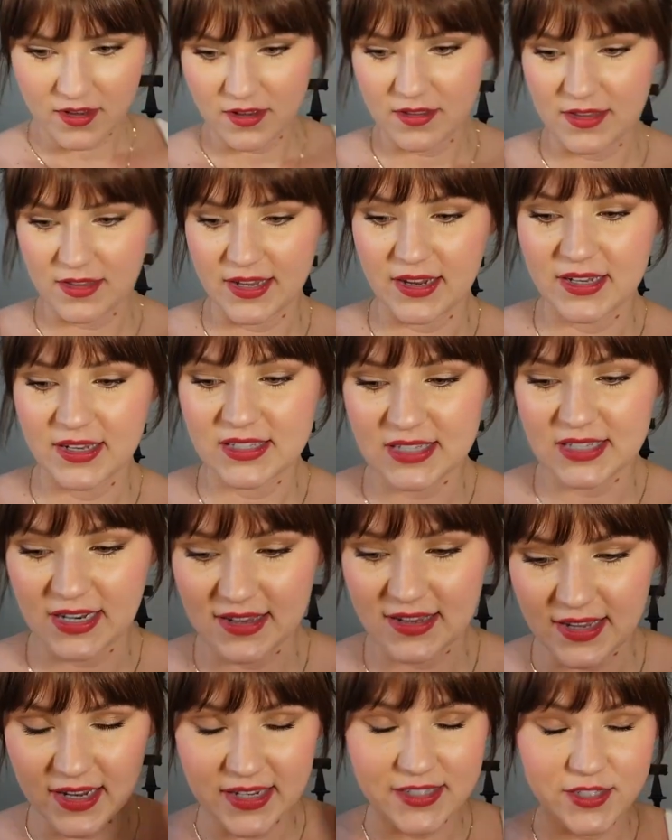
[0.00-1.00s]
Like I
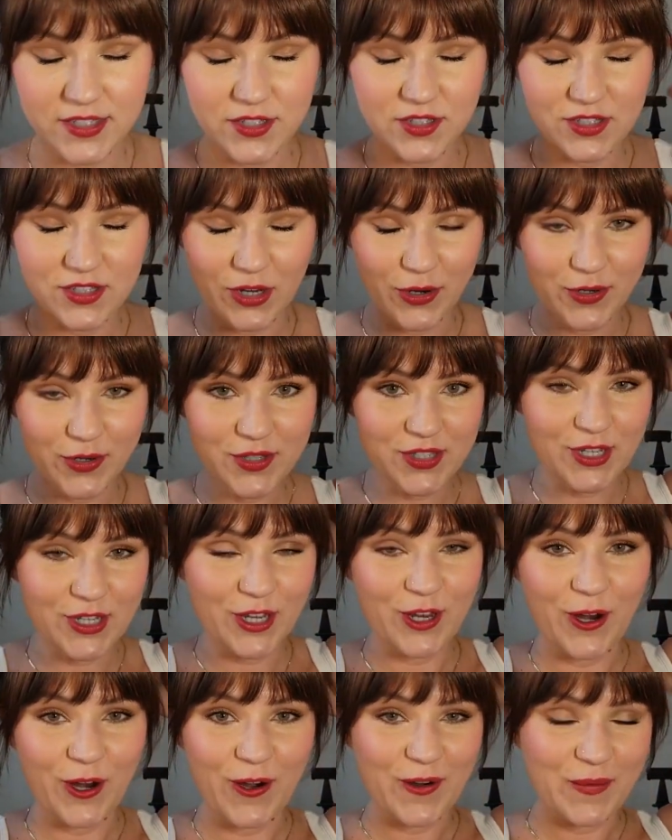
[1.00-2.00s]
said, that is so
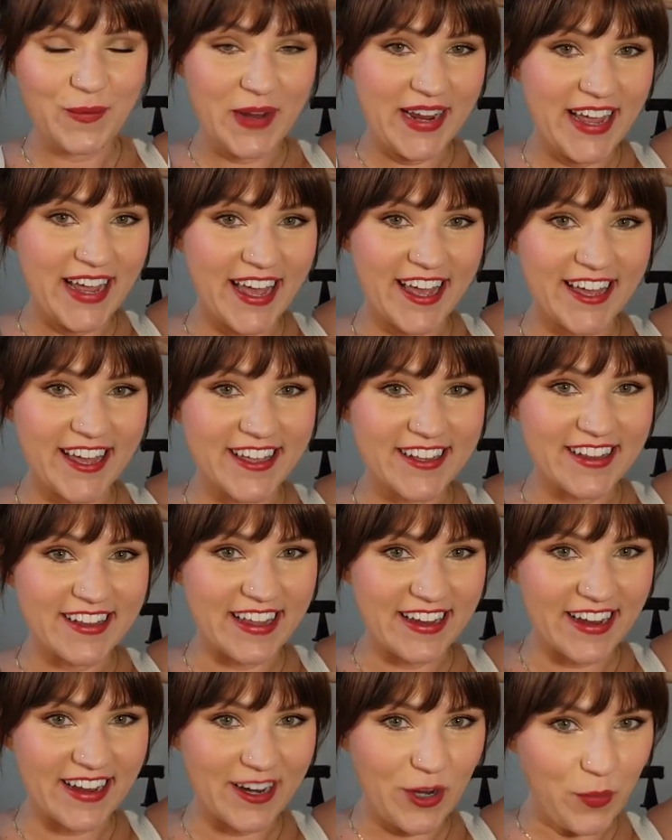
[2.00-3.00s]
secure to my head.
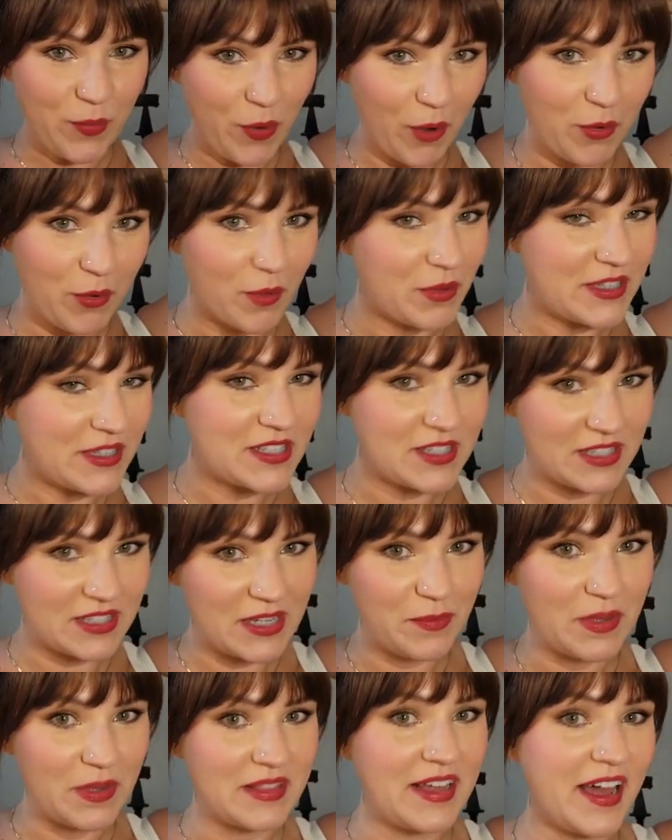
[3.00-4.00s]
Like, I could probably
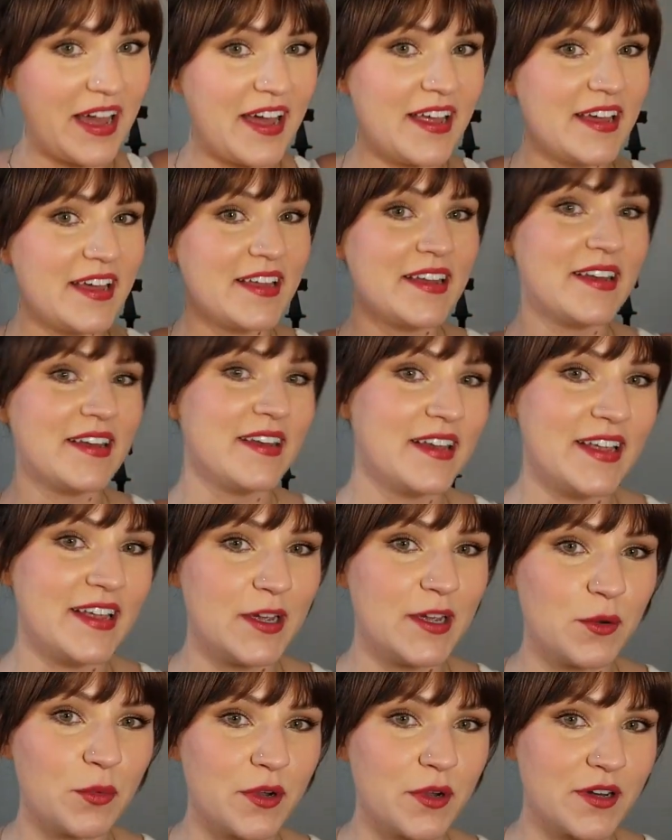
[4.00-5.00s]
sleep in that and
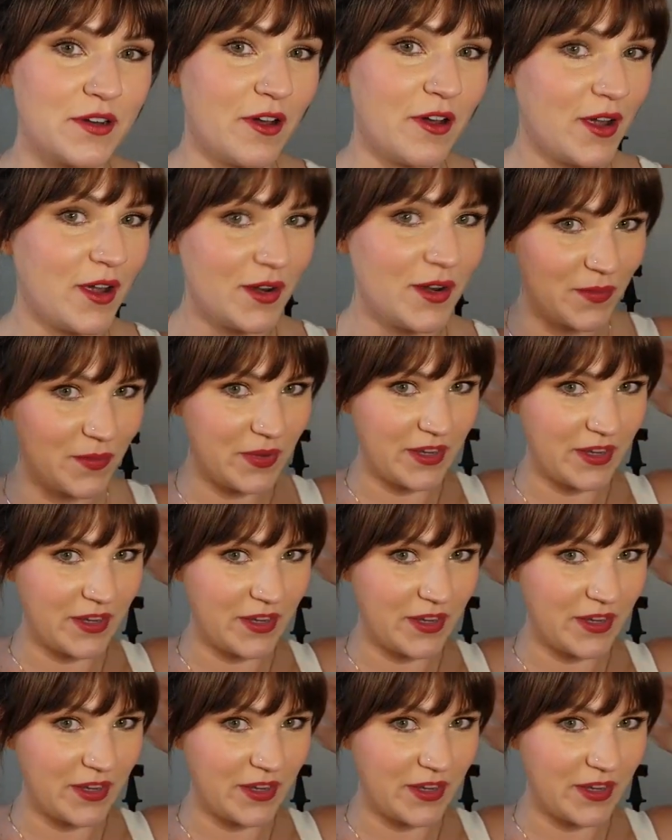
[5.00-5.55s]
it would not